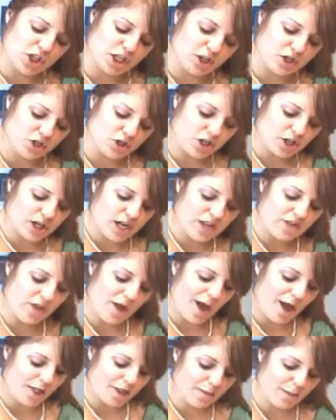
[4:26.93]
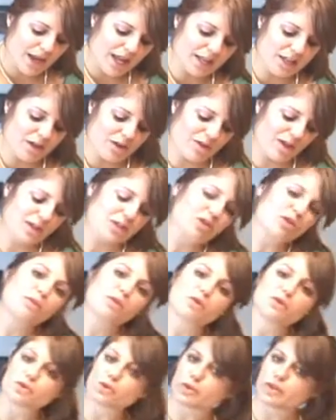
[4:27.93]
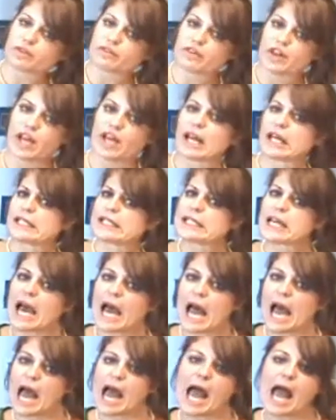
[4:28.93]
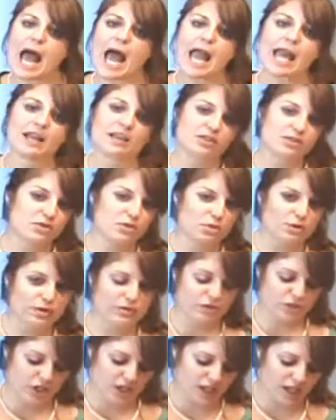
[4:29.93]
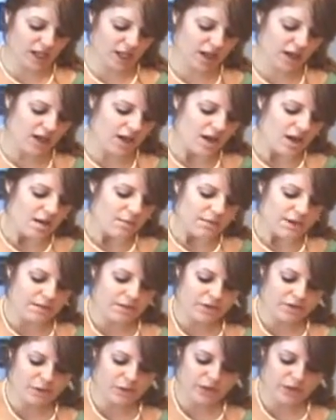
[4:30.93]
ginger and the jalapeno, that's almost sort of like a Thai sort of chicken. Maybe